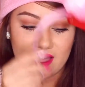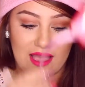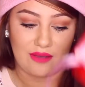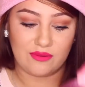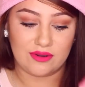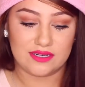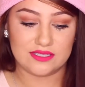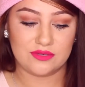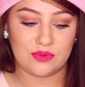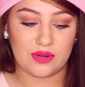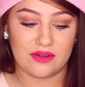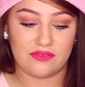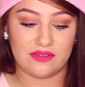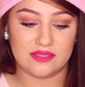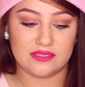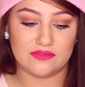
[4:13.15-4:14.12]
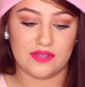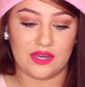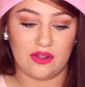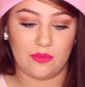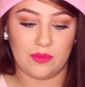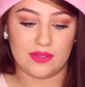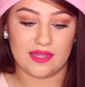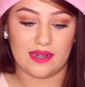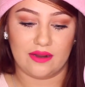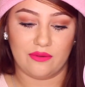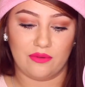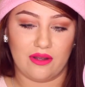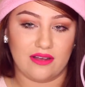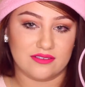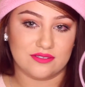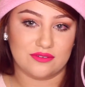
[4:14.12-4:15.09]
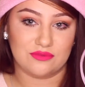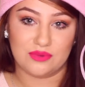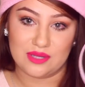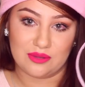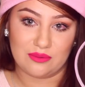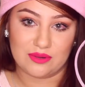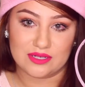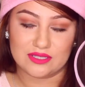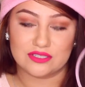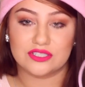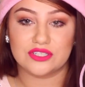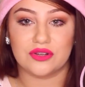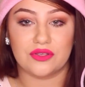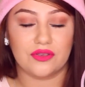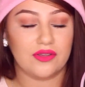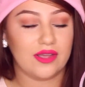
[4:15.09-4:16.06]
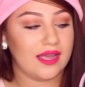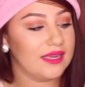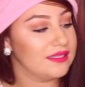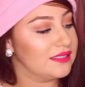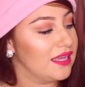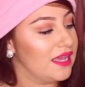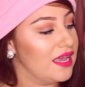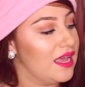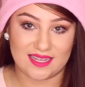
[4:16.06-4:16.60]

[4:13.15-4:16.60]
I wanted to wear it for this video, but then I also really wanted to show you guys.